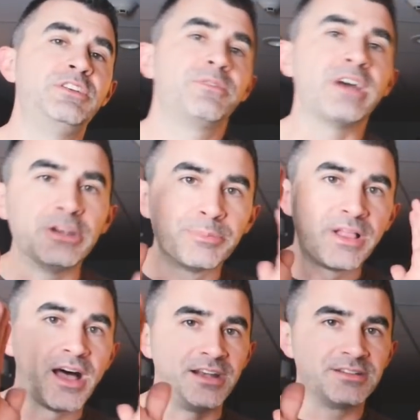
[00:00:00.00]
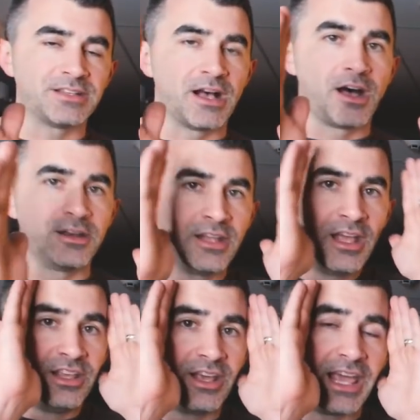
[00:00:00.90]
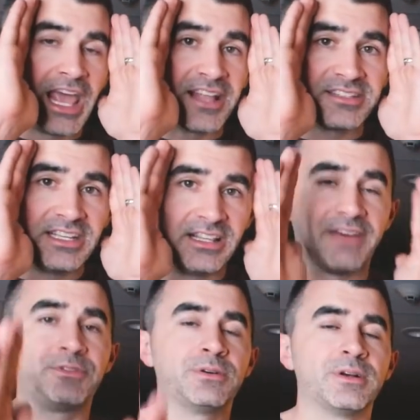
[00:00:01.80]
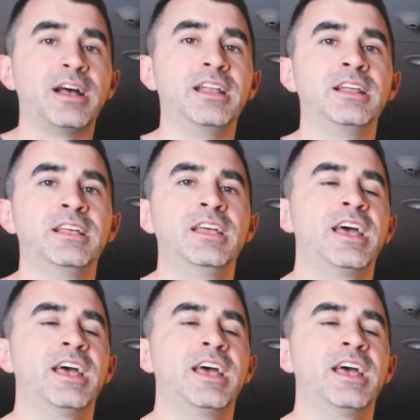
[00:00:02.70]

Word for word: You've got your blinders on. You can't see left or right.